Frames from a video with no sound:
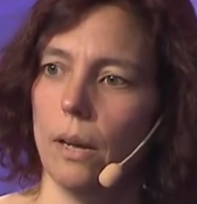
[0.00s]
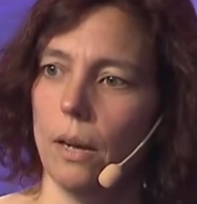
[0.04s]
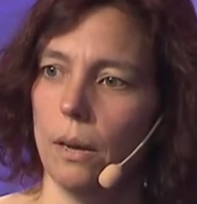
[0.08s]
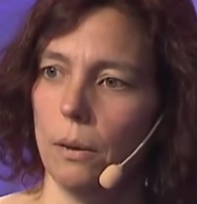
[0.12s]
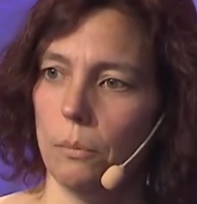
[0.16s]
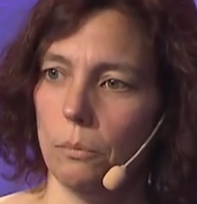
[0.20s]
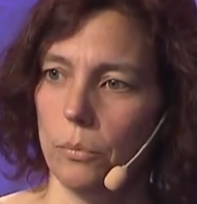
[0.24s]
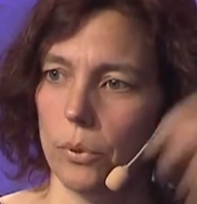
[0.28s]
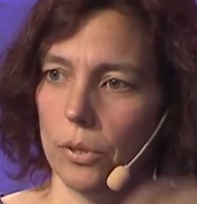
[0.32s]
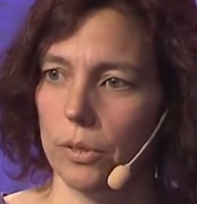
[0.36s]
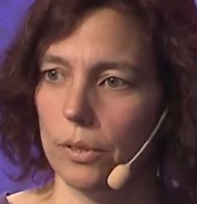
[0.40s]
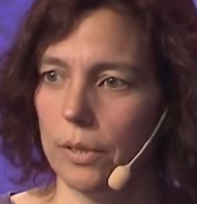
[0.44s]

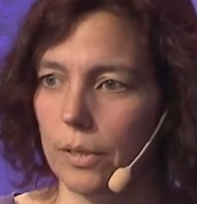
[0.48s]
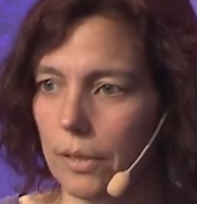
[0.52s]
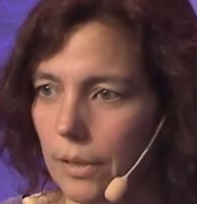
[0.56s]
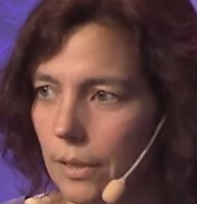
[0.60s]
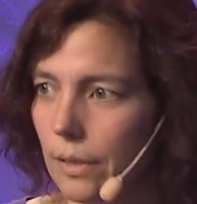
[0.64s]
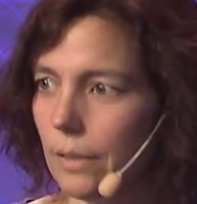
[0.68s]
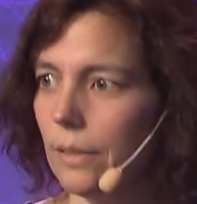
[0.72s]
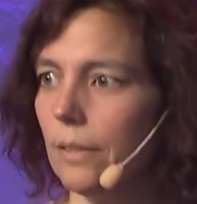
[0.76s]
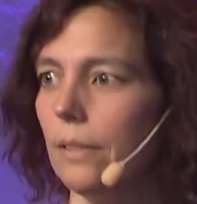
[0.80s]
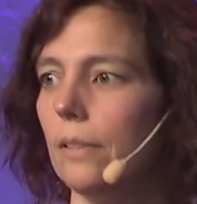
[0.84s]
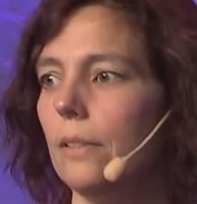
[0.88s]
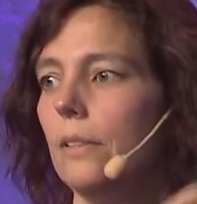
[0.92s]

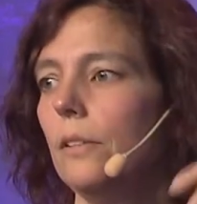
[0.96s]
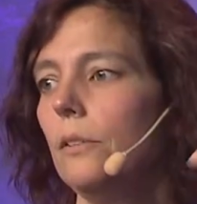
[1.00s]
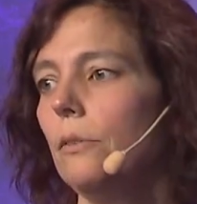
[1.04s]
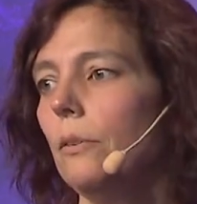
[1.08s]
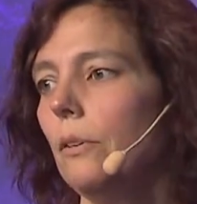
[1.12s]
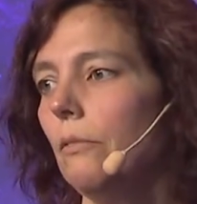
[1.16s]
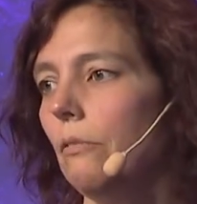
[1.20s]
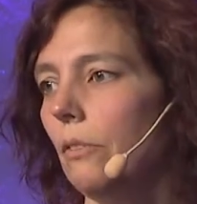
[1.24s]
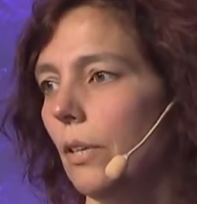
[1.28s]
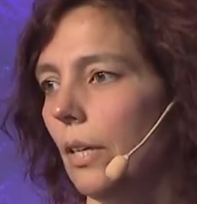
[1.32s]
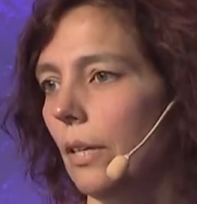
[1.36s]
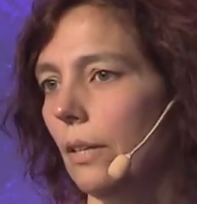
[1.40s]
persist the new
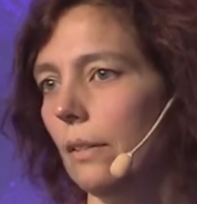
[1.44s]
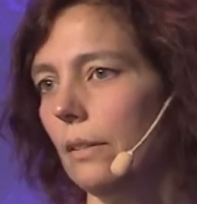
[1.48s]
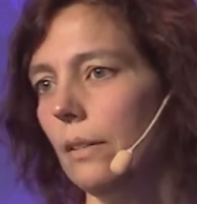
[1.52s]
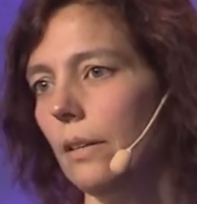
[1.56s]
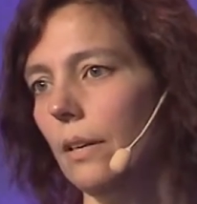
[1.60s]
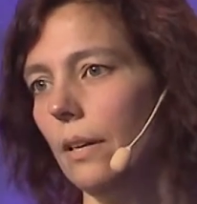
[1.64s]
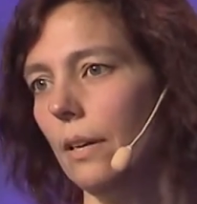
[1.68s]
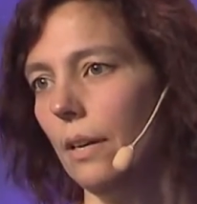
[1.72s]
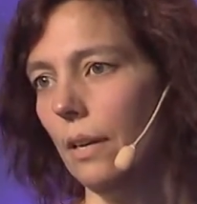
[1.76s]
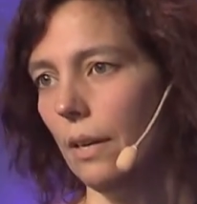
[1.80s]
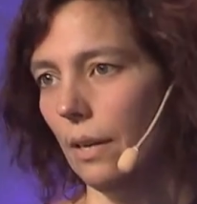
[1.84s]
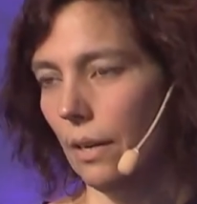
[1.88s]
event,
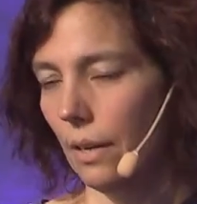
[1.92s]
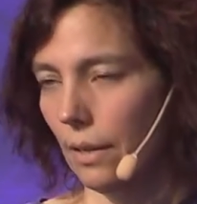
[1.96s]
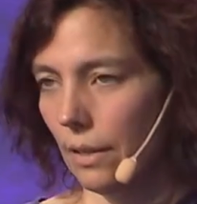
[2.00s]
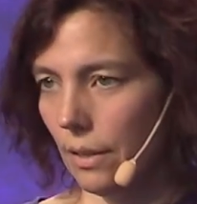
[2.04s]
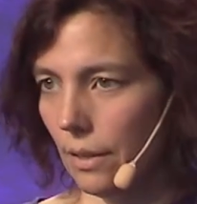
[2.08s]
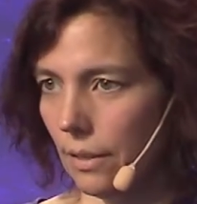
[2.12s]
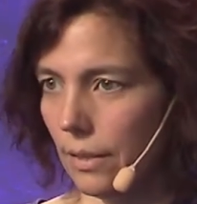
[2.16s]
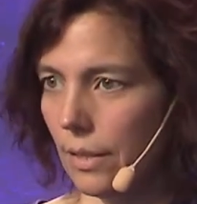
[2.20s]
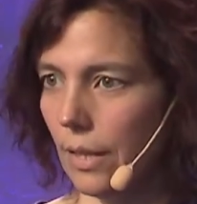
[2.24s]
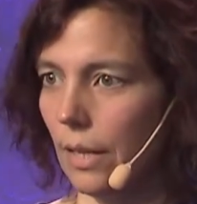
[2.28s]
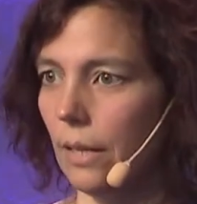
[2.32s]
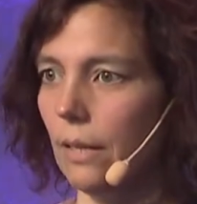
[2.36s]

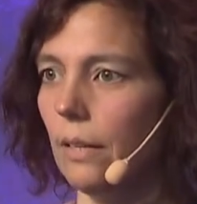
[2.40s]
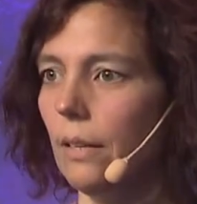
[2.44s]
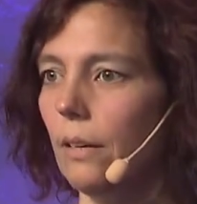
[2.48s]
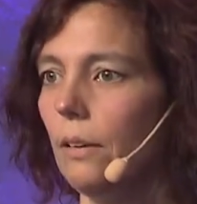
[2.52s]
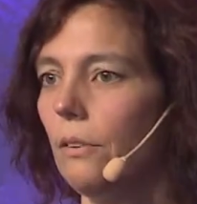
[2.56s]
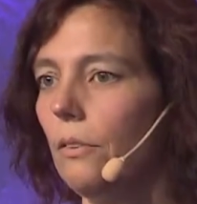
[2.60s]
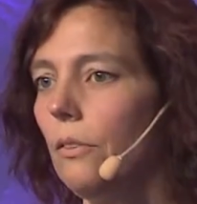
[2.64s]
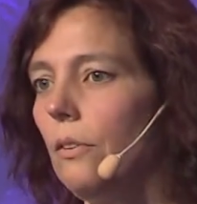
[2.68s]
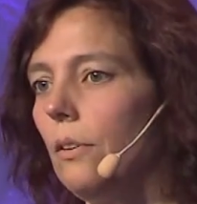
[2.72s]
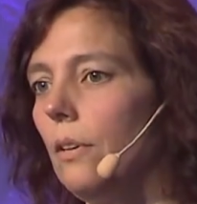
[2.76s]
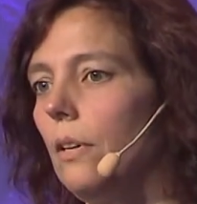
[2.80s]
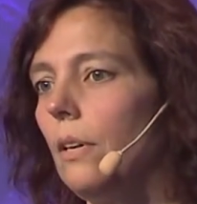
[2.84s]
send
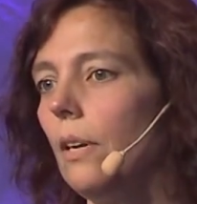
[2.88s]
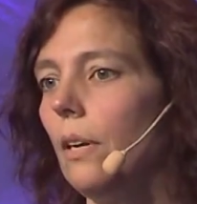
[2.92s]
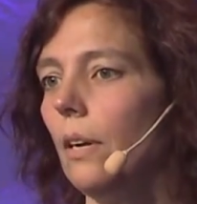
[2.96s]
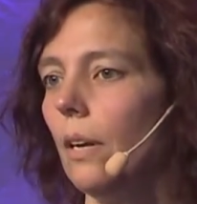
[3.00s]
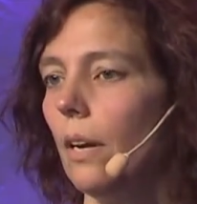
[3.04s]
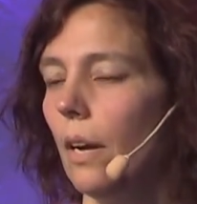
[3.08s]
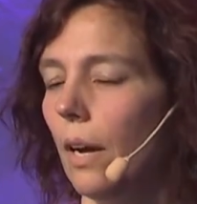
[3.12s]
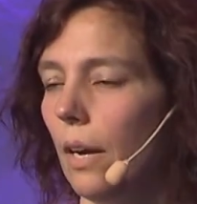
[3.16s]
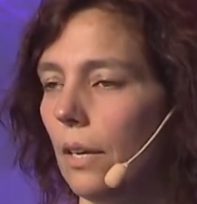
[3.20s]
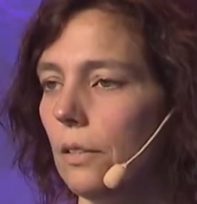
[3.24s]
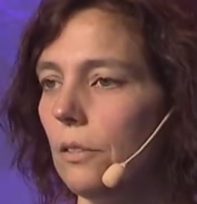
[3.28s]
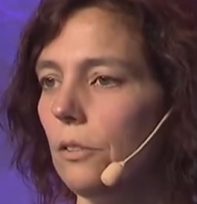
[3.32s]
out the
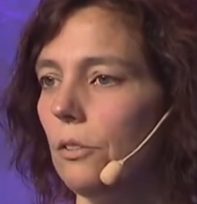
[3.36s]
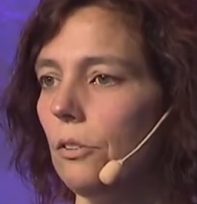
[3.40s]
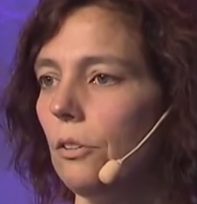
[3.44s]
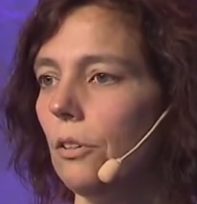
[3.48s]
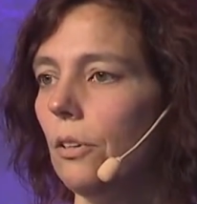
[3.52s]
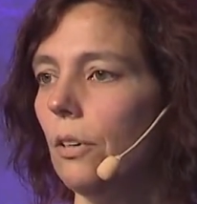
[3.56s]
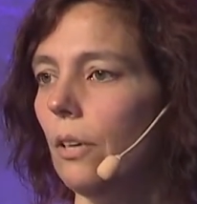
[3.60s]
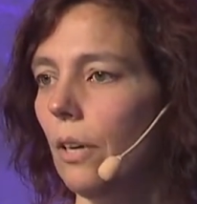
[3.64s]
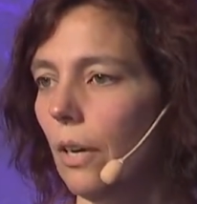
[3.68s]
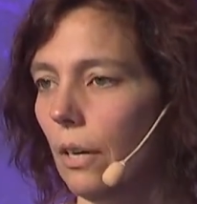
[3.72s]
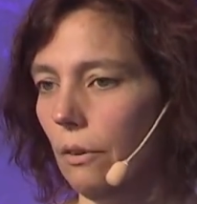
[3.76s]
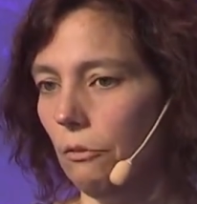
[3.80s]
answer,
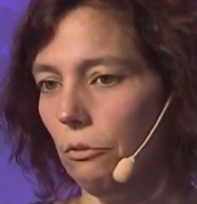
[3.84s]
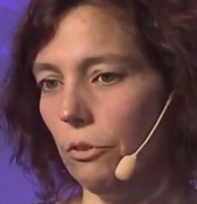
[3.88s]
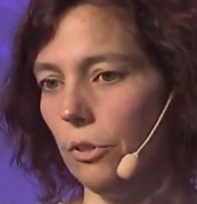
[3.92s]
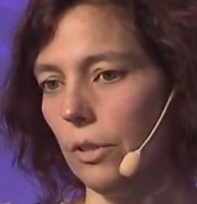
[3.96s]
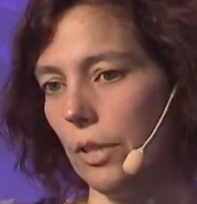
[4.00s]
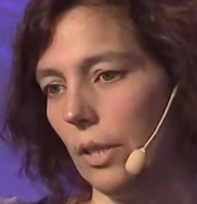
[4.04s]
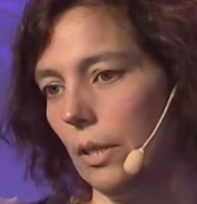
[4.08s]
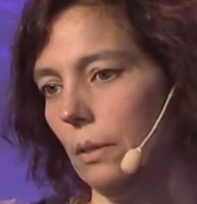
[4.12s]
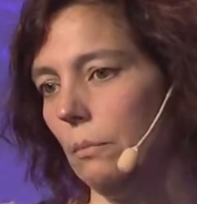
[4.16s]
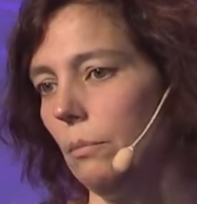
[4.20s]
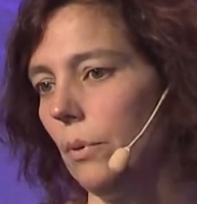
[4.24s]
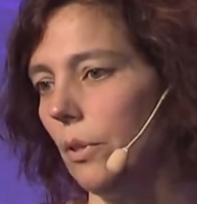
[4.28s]
and
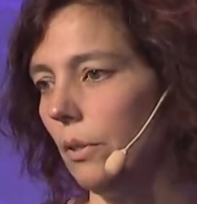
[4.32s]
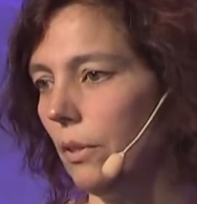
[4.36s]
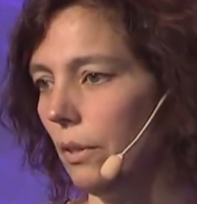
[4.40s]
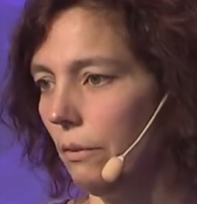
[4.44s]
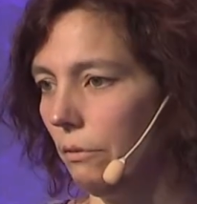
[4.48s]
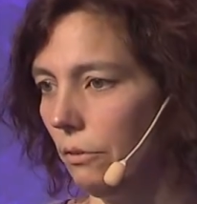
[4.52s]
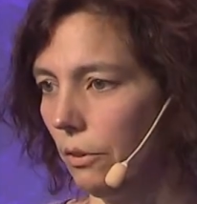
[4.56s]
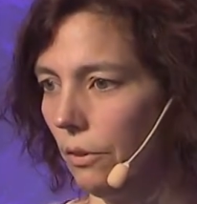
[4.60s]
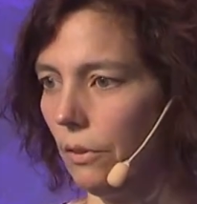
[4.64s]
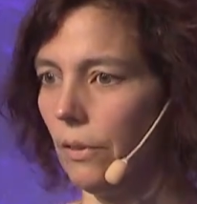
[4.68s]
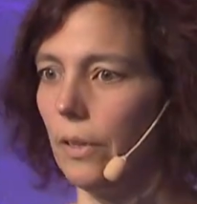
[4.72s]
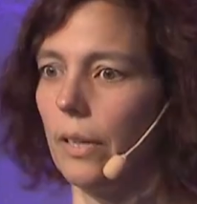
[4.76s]
forget about
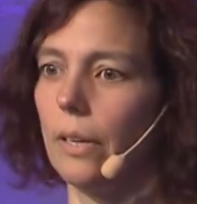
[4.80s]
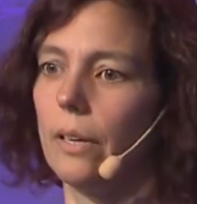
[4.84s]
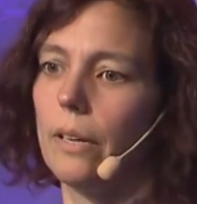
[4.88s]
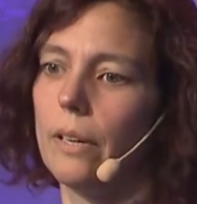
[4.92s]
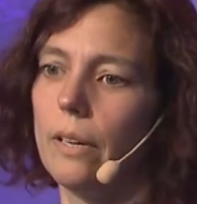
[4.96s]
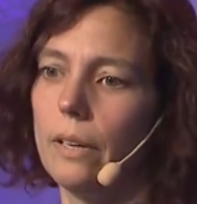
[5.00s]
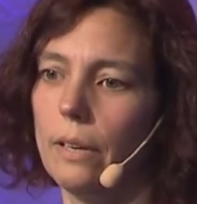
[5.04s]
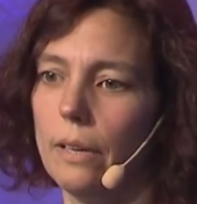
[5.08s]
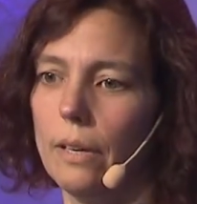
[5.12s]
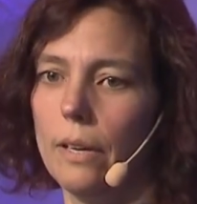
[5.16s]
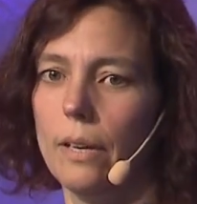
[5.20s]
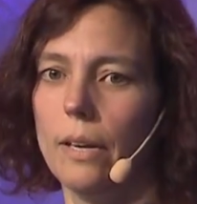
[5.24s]
everything.
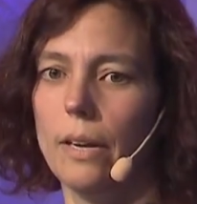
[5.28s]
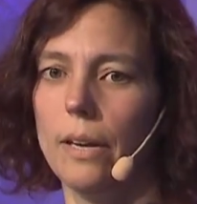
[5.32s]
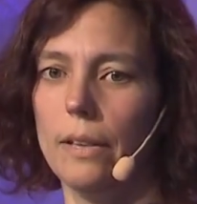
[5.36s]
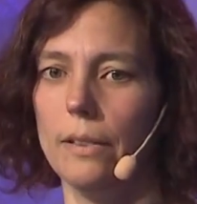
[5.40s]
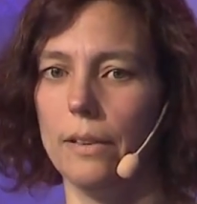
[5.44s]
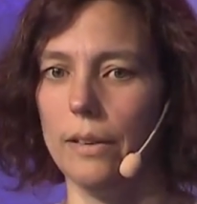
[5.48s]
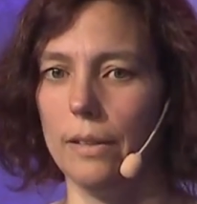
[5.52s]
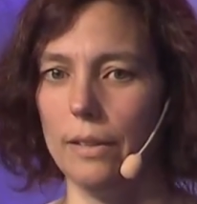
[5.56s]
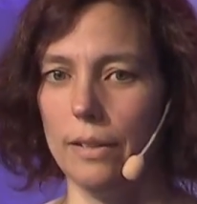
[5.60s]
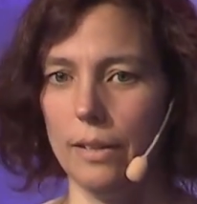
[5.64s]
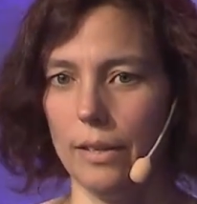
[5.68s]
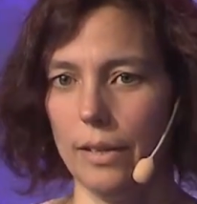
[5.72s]
And
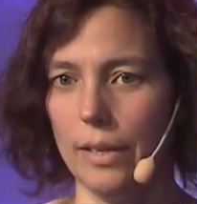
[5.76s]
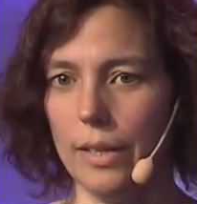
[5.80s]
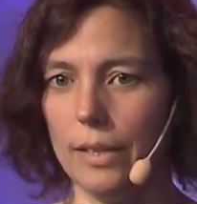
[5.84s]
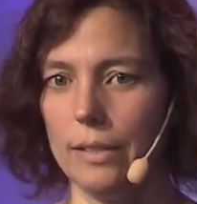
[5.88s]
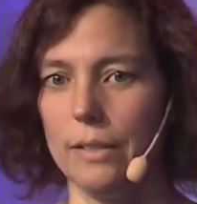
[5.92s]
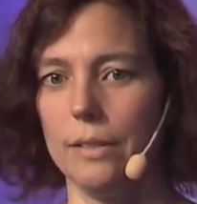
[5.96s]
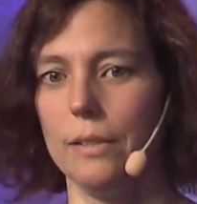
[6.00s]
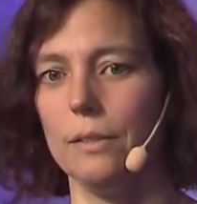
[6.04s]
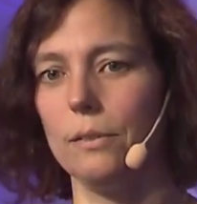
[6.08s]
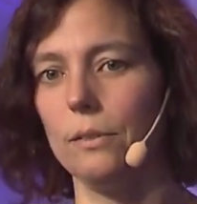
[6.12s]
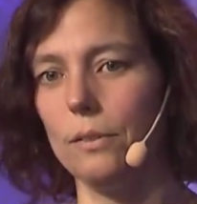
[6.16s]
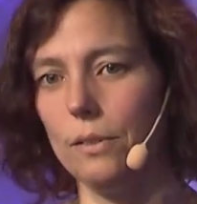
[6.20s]
then the next
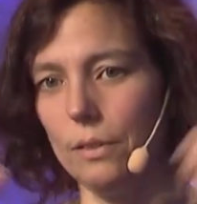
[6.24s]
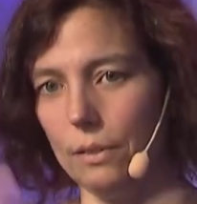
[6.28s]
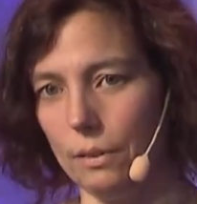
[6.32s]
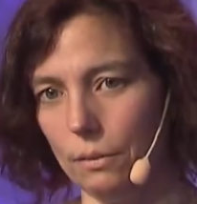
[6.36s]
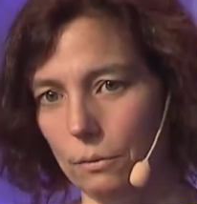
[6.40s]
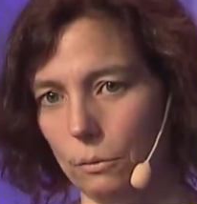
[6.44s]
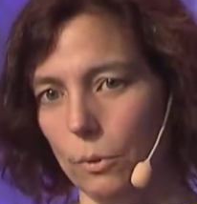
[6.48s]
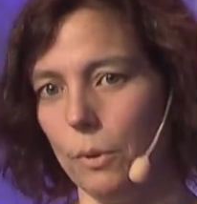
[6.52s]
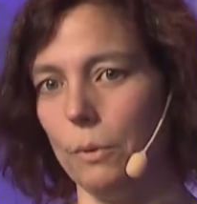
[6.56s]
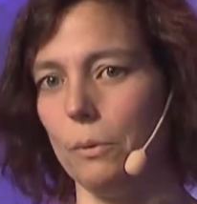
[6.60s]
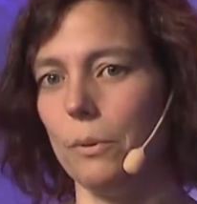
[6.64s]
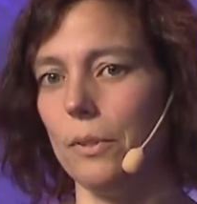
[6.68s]
user,
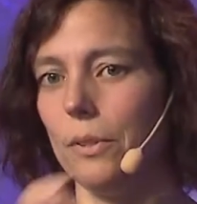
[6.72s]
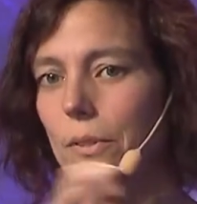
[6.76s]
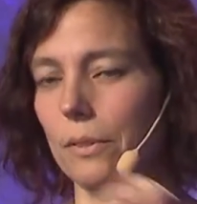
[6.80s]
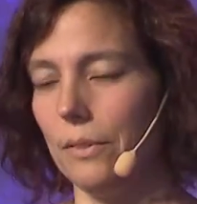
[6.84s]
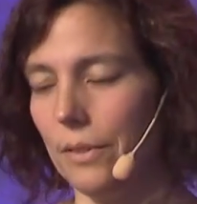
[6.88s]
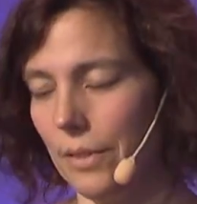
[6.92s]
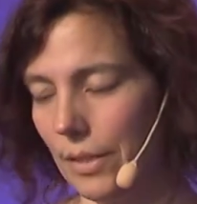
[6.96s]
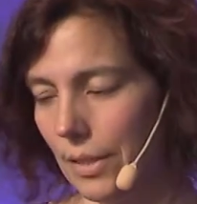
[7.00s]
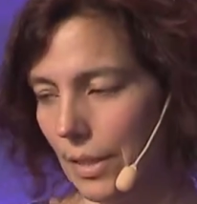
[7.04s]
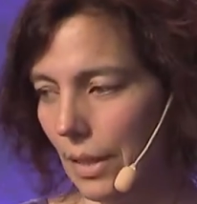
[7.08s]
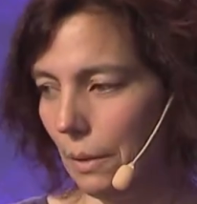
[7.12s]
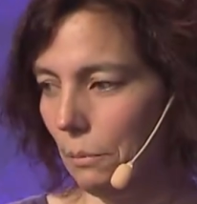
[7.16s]
we would do the
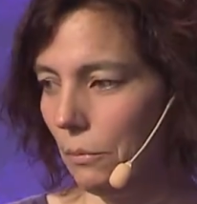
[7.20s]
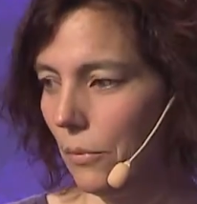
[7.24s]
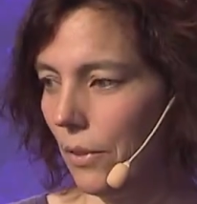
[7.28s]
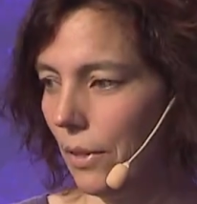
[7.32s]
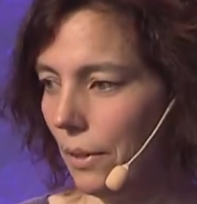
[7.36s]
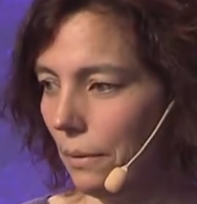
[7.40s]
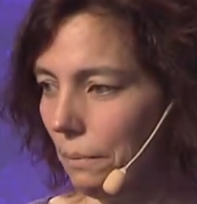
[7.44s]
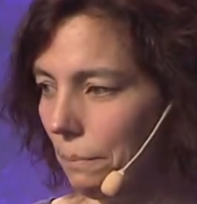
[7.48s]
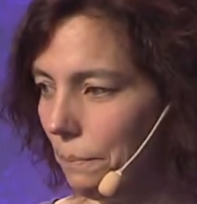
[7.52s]
same thing.